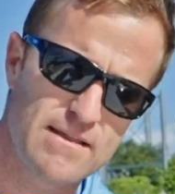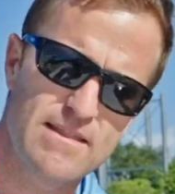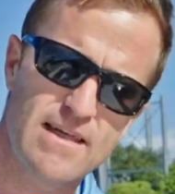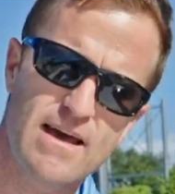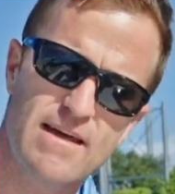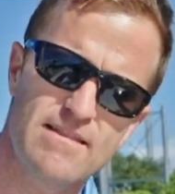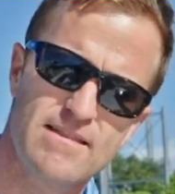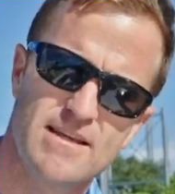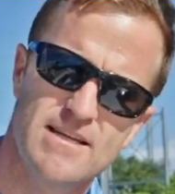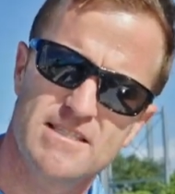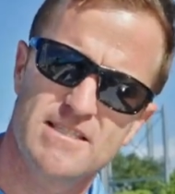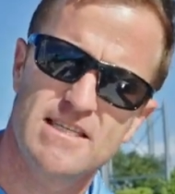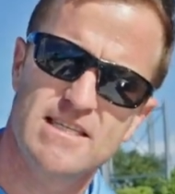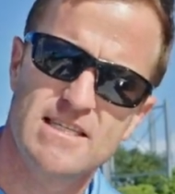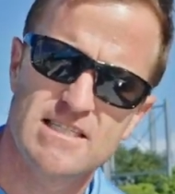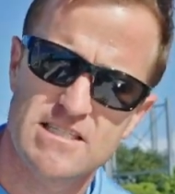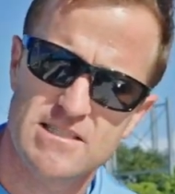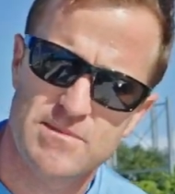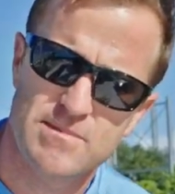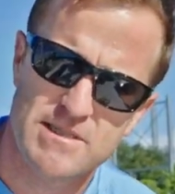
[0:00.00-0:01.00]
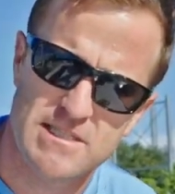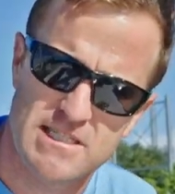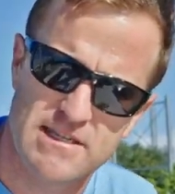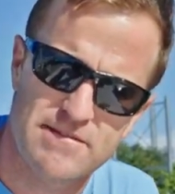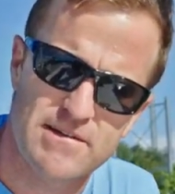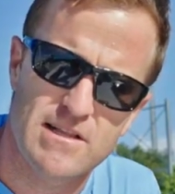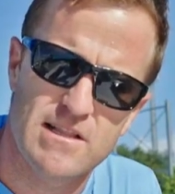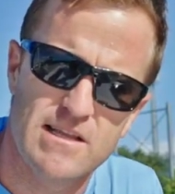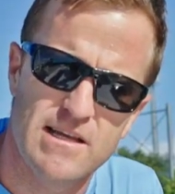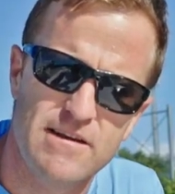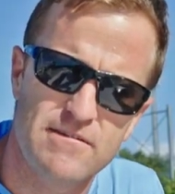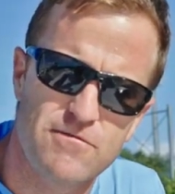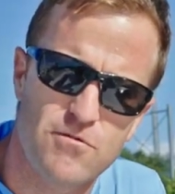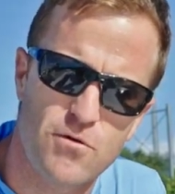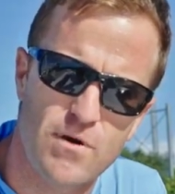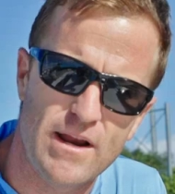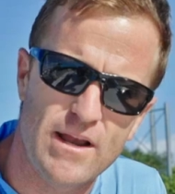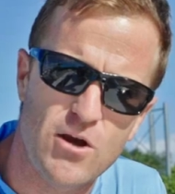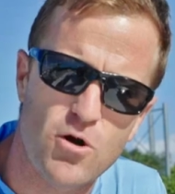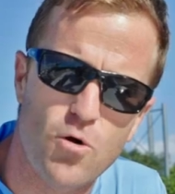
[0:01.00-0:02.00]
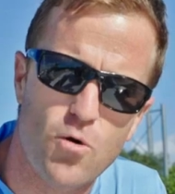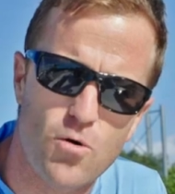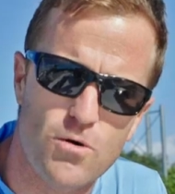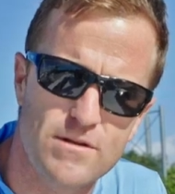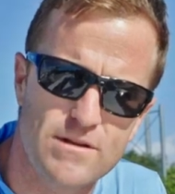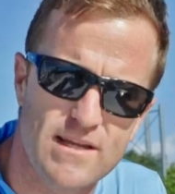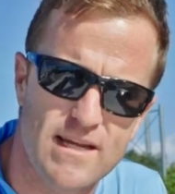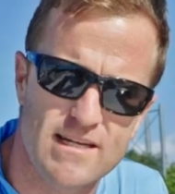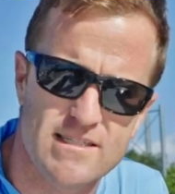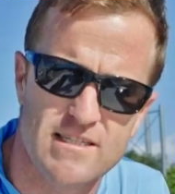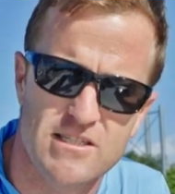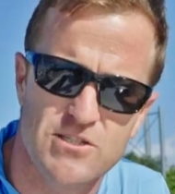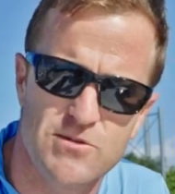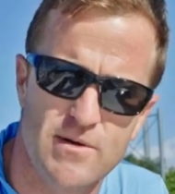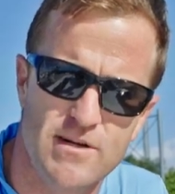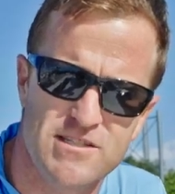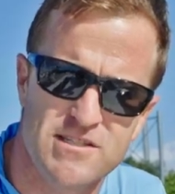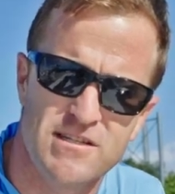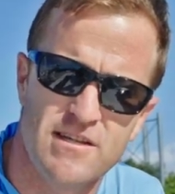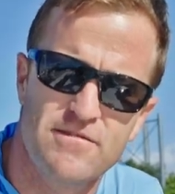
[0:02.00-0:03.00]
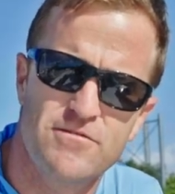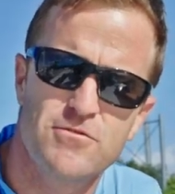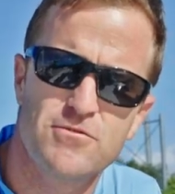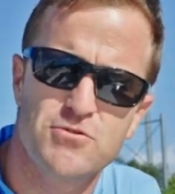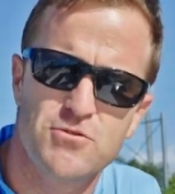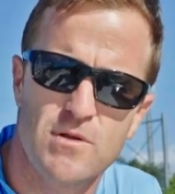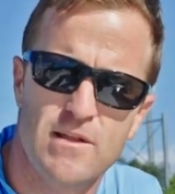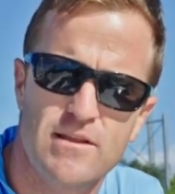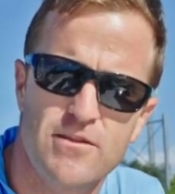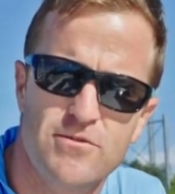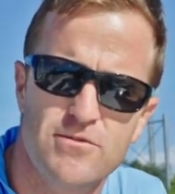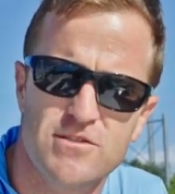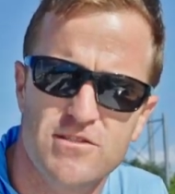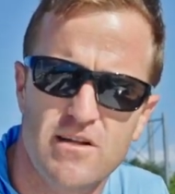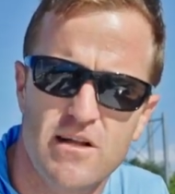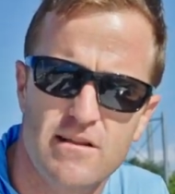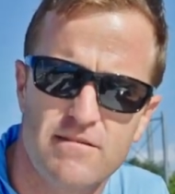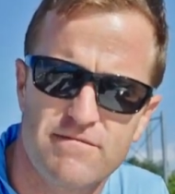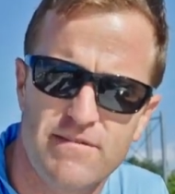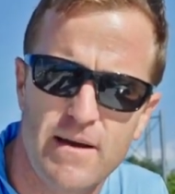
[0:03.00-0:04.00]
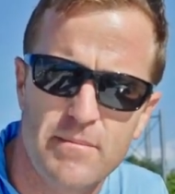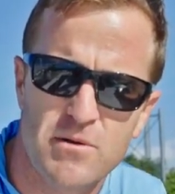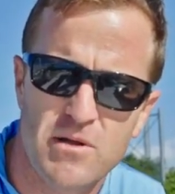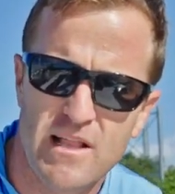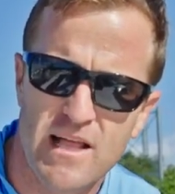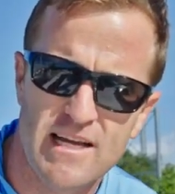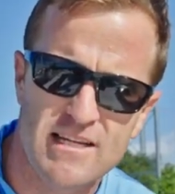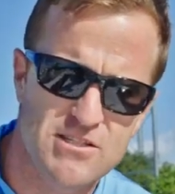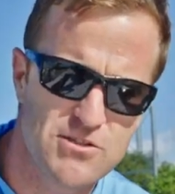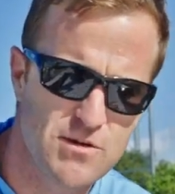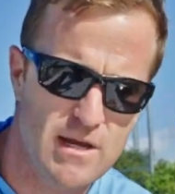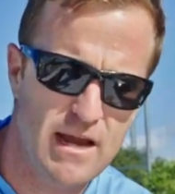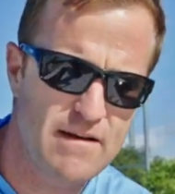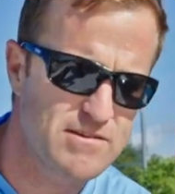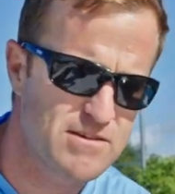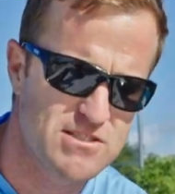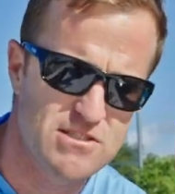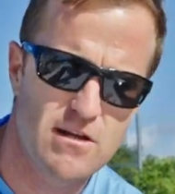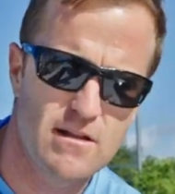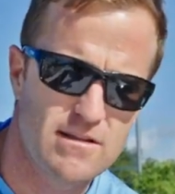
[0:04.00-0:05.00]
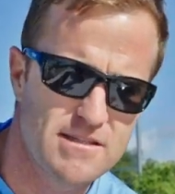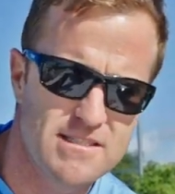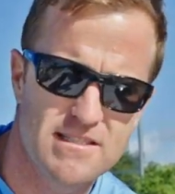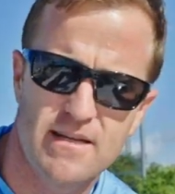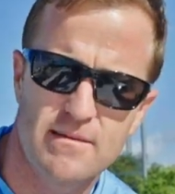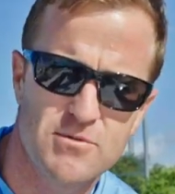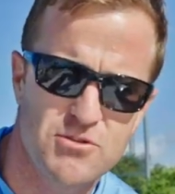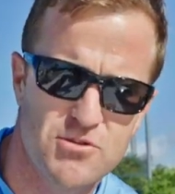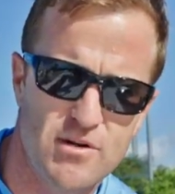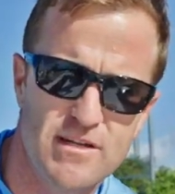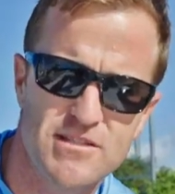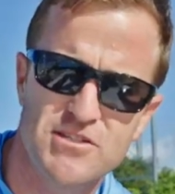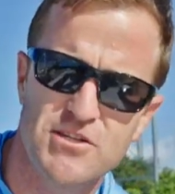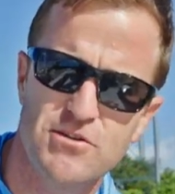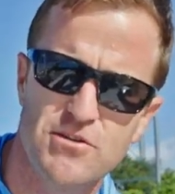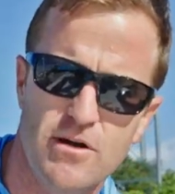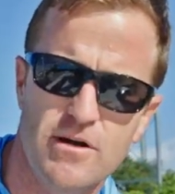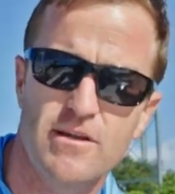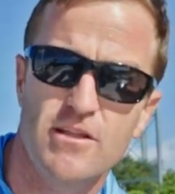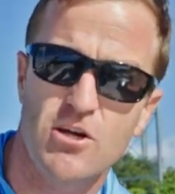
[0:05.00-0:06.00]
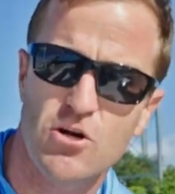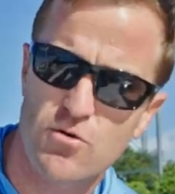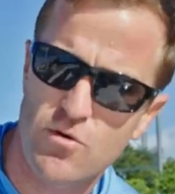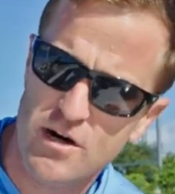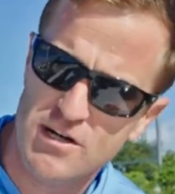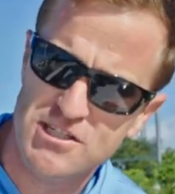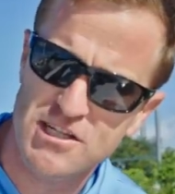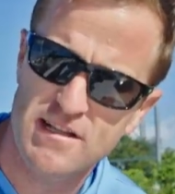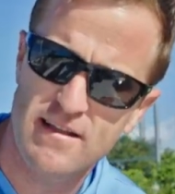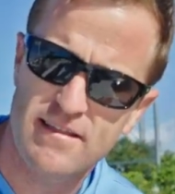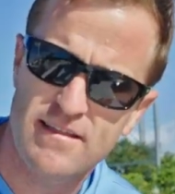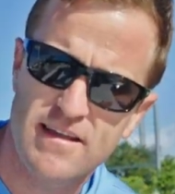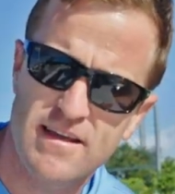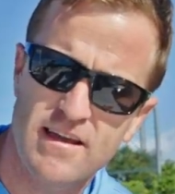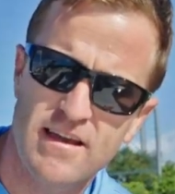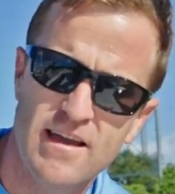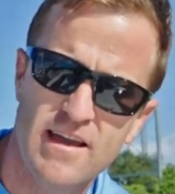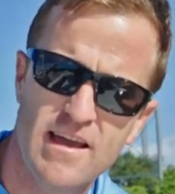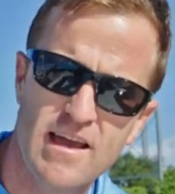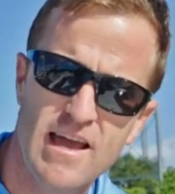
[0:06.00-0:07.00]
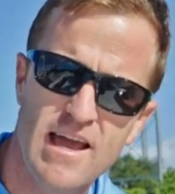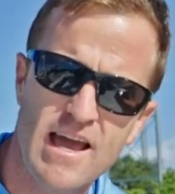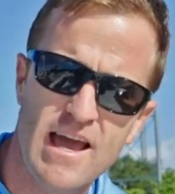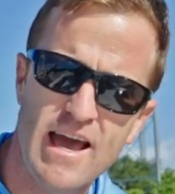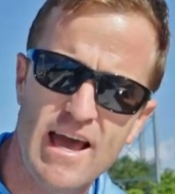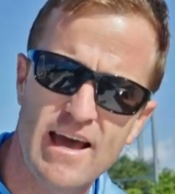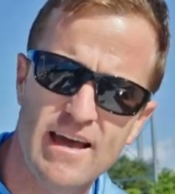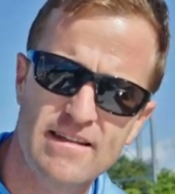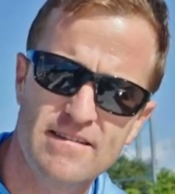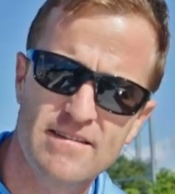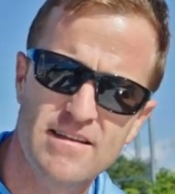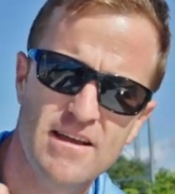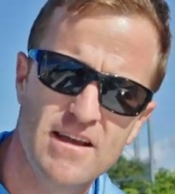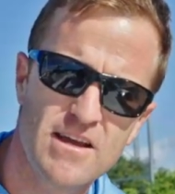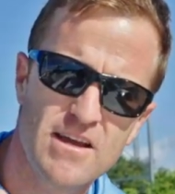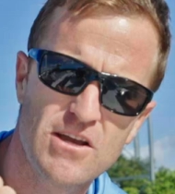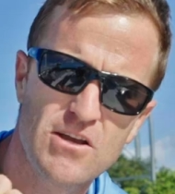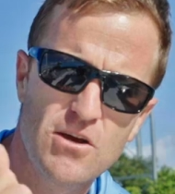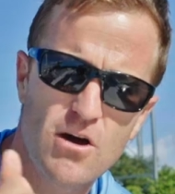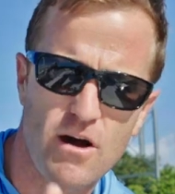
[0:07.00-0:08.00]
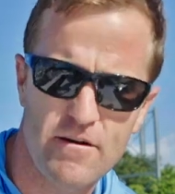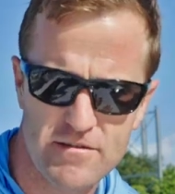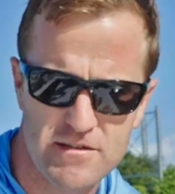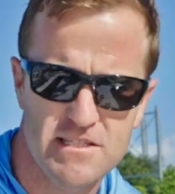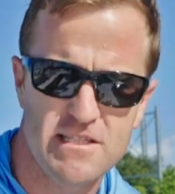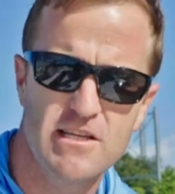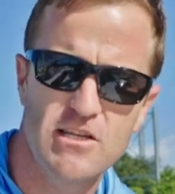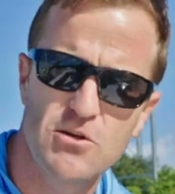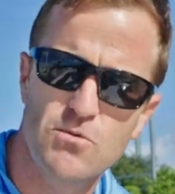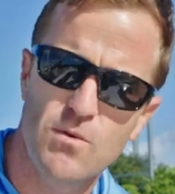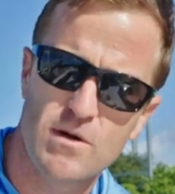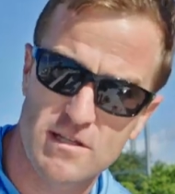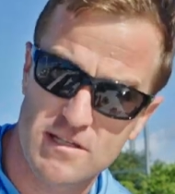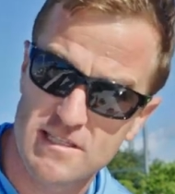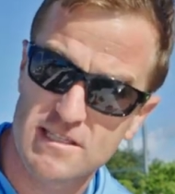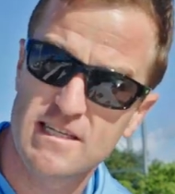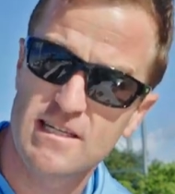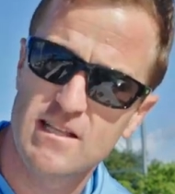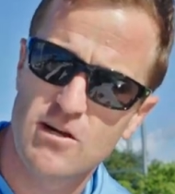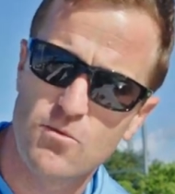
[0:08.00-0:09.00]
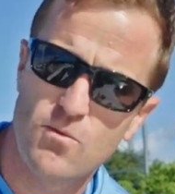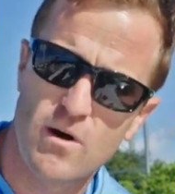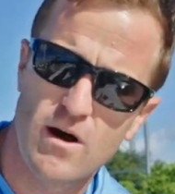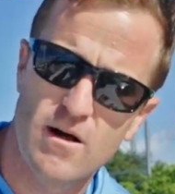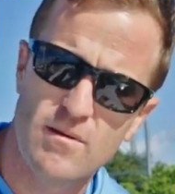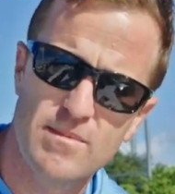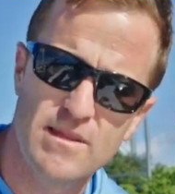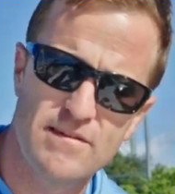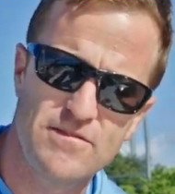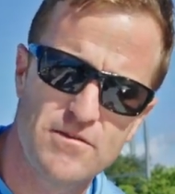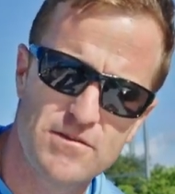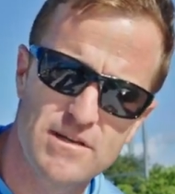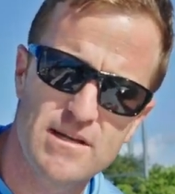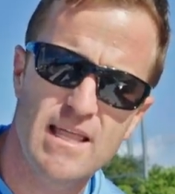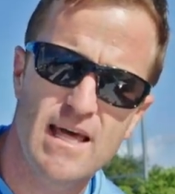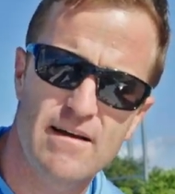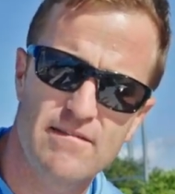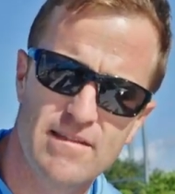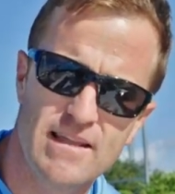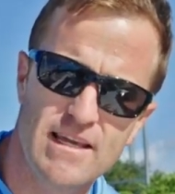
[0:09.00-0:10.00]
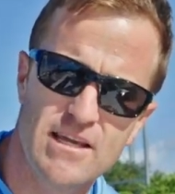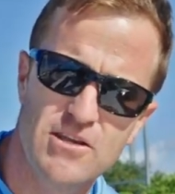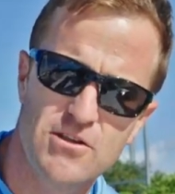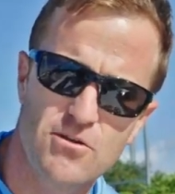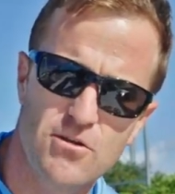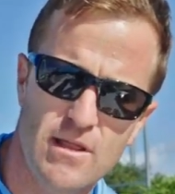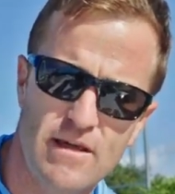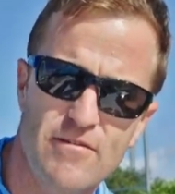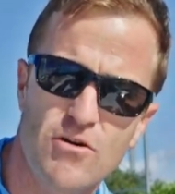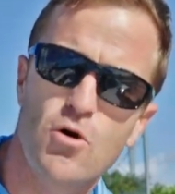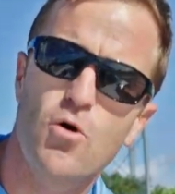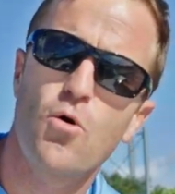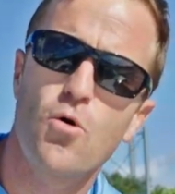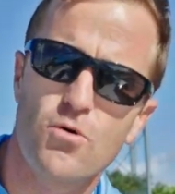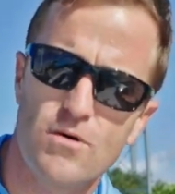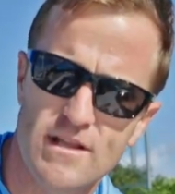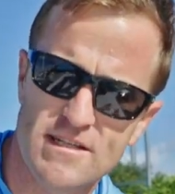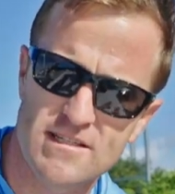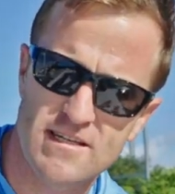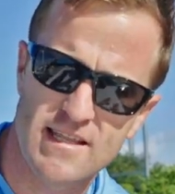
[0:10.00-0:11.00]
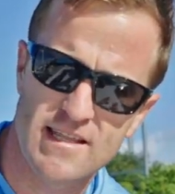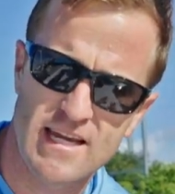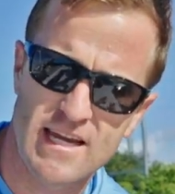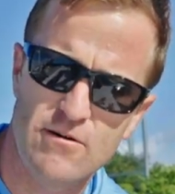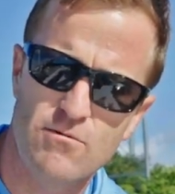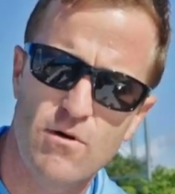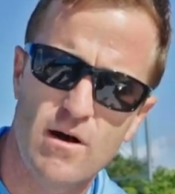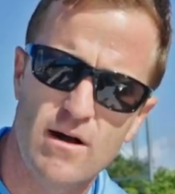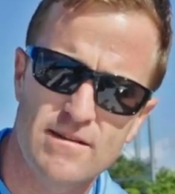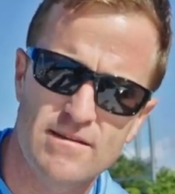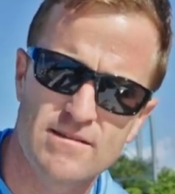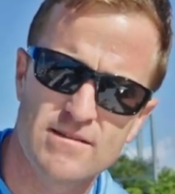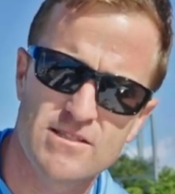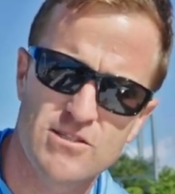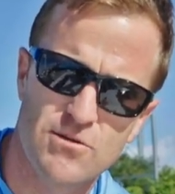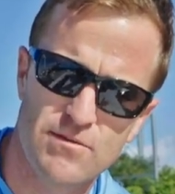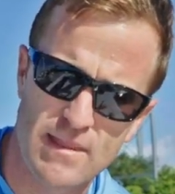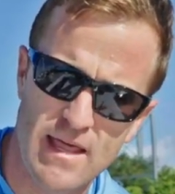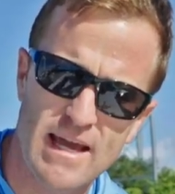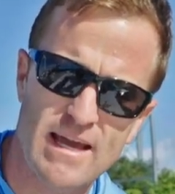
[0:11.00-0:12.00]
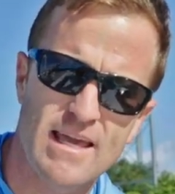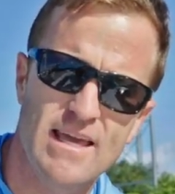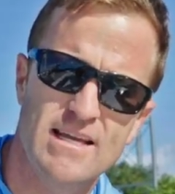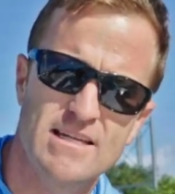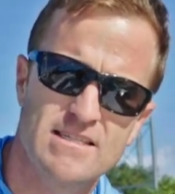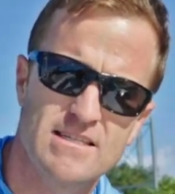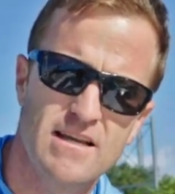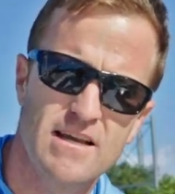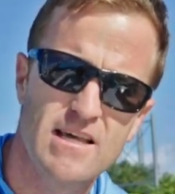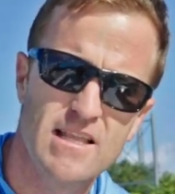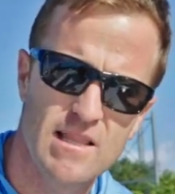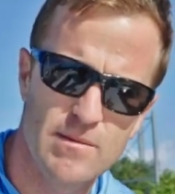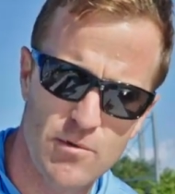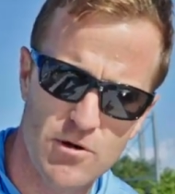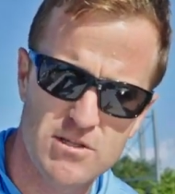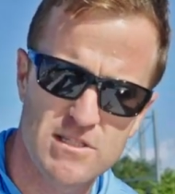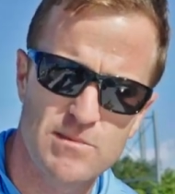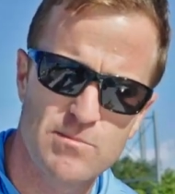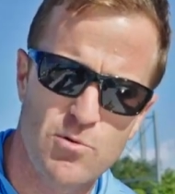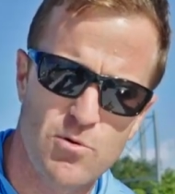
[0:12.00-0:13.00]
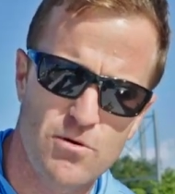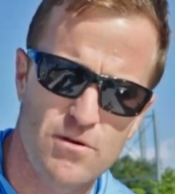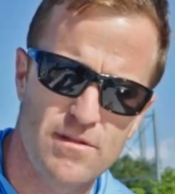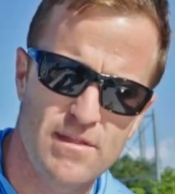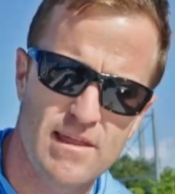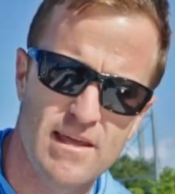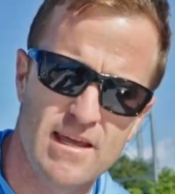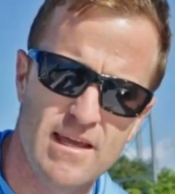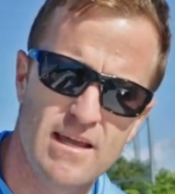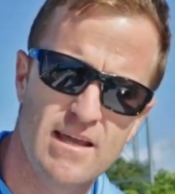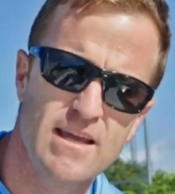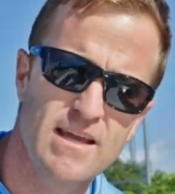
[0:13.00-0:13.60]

that this is specifically for a core deck situation. If you're drilling through solid fiberglass, you have a solid substrate, so you're not going to crush anything. And obviously you want to seal it well, but if you did have leak, you don't have a core that's going to get rotten. So in that case, the most important thing